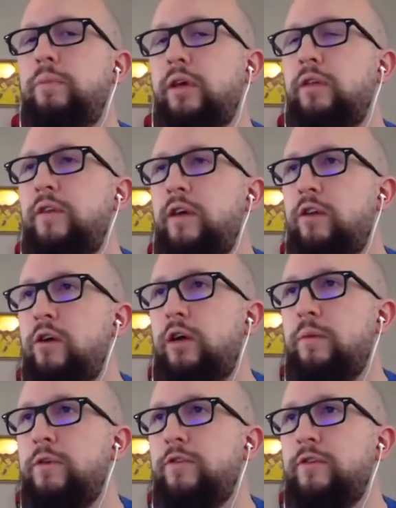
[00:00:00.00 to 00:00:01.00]
begin taking on
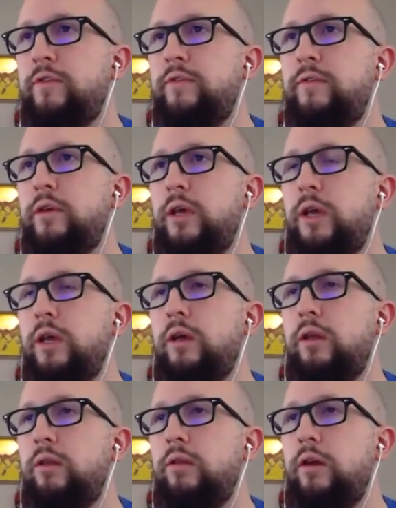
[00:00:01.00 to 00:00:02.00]
commissions, and